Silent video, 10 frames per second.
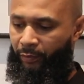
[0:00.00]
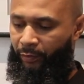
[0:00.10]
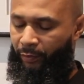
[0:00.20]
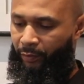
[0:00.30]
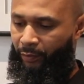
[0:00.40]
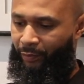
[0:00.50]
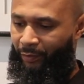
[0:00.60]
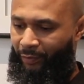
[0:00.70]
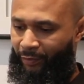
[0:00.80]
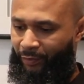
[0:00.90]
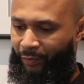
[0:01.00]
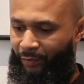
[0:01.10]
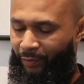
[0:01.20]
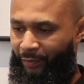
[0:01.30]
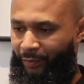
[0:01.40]

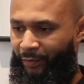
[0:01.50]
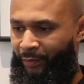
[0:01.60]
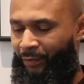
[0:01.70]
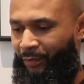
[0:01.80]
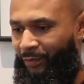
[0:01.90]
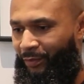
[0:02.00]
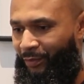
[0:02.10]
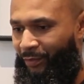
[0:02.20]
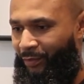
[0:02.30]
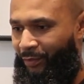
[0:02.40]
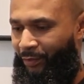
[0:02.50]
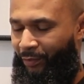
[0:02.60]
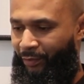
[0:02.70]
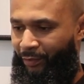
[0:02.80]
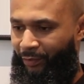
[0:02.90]

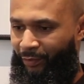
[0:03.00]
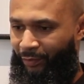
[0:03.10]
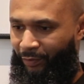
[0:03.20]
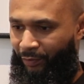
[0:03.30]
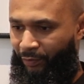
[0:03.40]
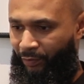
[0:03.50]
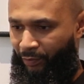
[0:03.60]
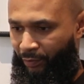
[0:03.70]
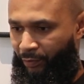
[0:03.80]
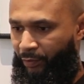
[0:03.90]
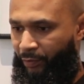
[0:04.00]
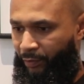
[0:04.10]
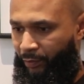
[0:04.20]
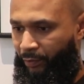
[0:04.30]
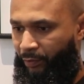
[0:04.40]

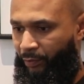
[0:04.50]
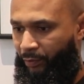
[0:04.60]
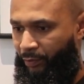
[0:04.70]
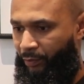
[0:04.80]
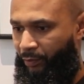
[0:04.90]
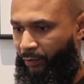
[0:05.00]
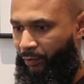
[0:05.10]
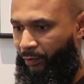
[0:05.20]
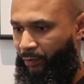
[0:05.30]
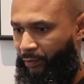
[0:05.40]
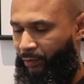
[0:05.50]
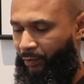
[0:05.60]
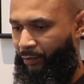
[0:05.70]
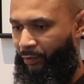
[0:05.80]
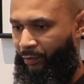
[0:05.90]

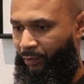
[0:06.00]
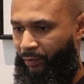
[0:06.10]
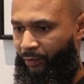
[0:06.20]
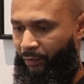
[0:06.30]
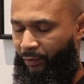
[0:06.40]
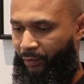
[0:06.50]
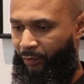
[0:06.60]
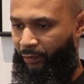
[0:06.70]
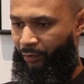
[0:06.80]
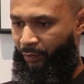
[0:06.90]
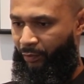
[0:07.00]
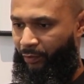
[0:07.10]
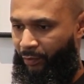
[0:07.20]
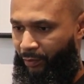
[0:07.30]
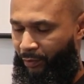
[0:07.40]

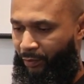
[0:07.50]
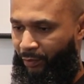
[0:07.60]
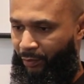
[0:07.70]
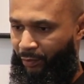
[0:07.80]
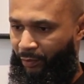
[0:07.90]
This person isn't speaking.